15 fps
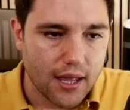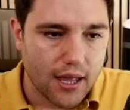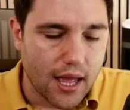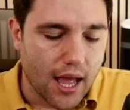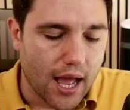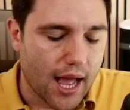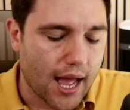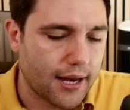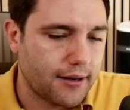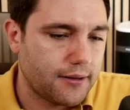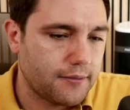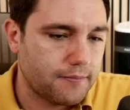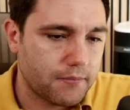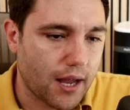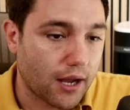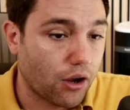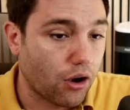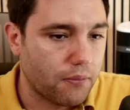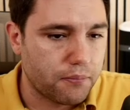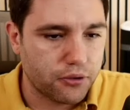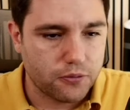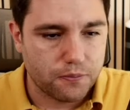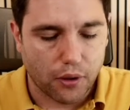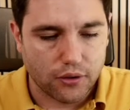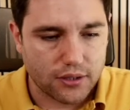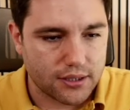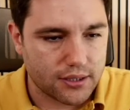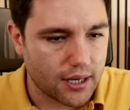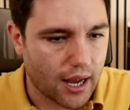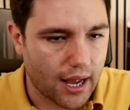and I go and push
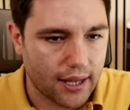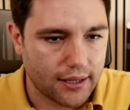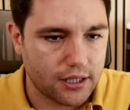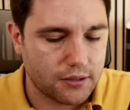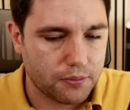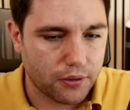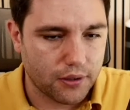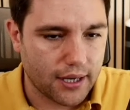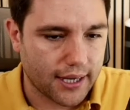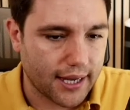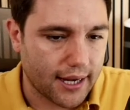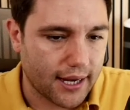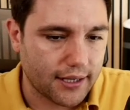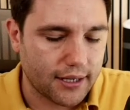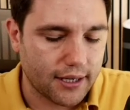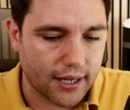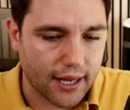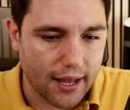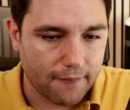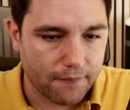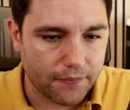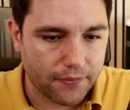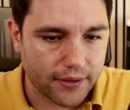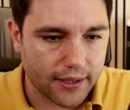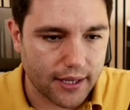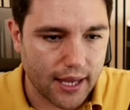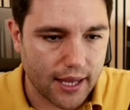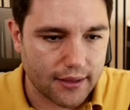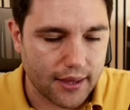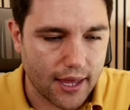pawns. At this point, again, I didn't get
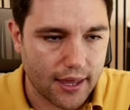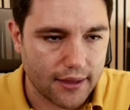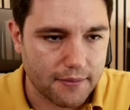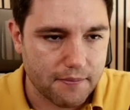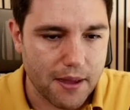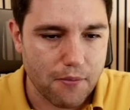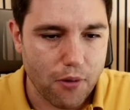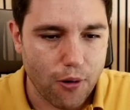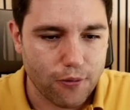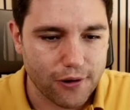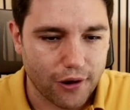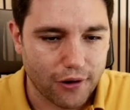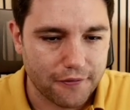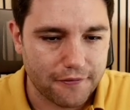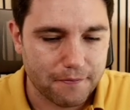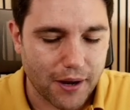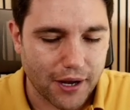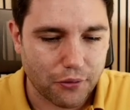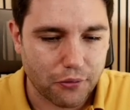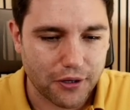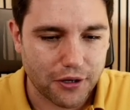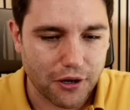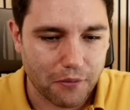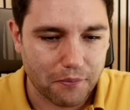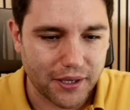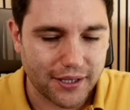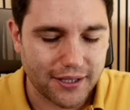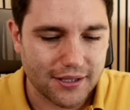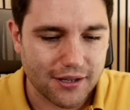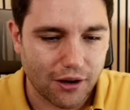the memo of my queen not
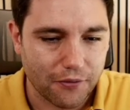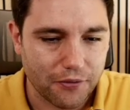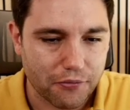being on the right